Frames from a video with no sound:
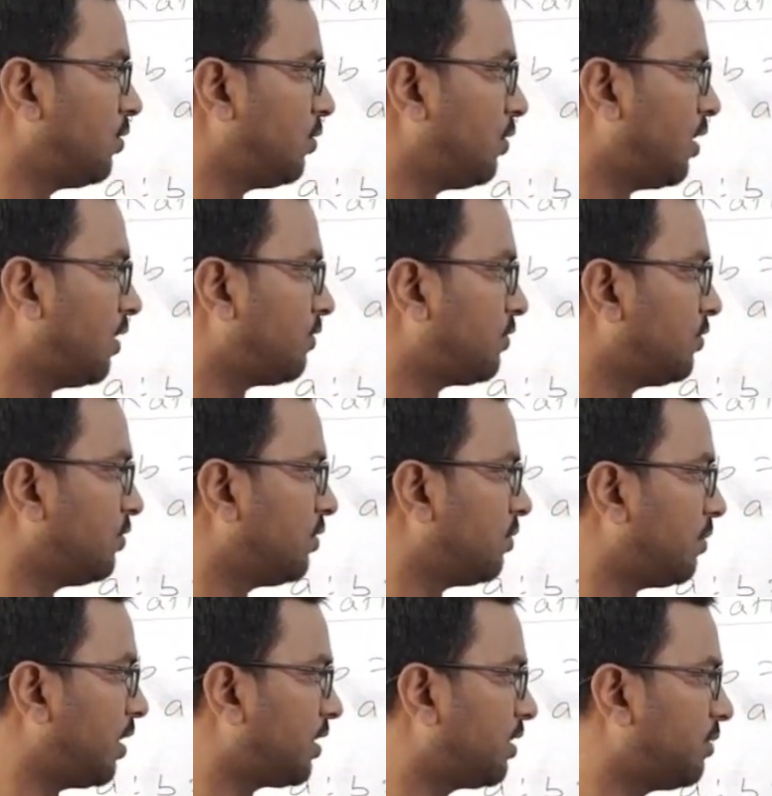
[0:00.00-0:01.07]
we have to
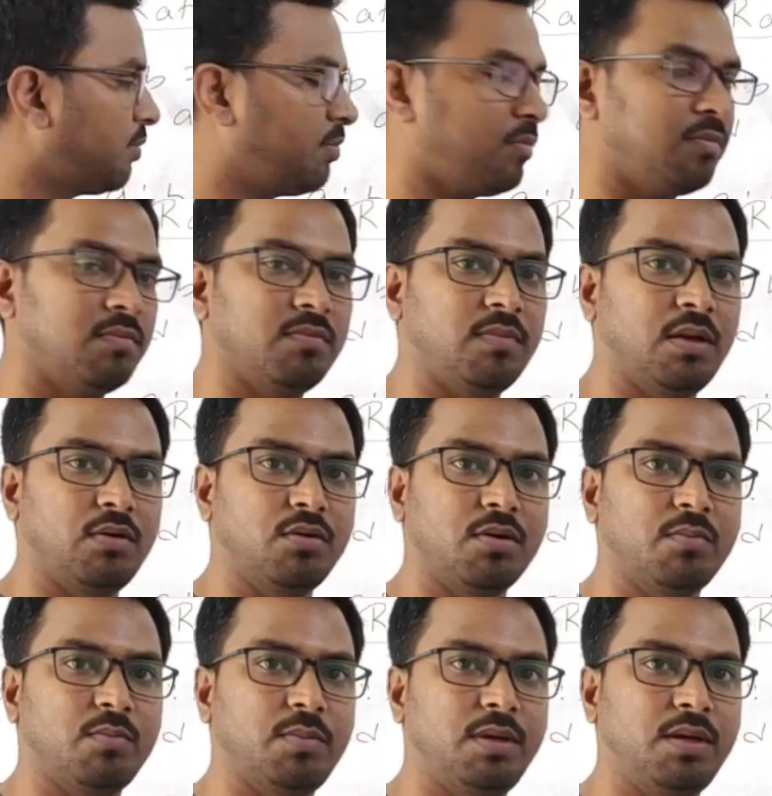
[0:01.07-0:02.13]
make the value
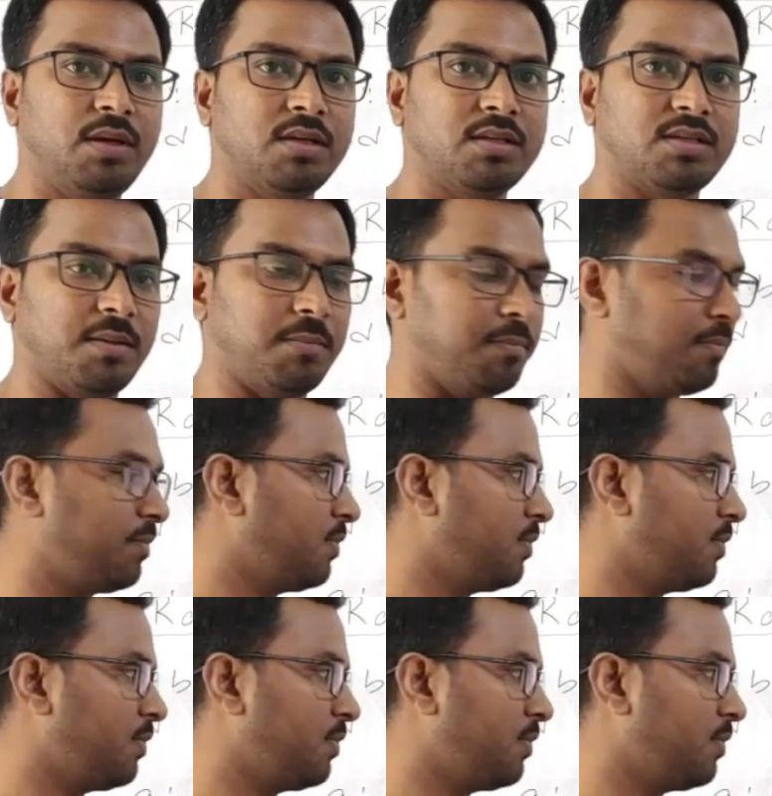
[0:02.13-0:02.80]
of B same.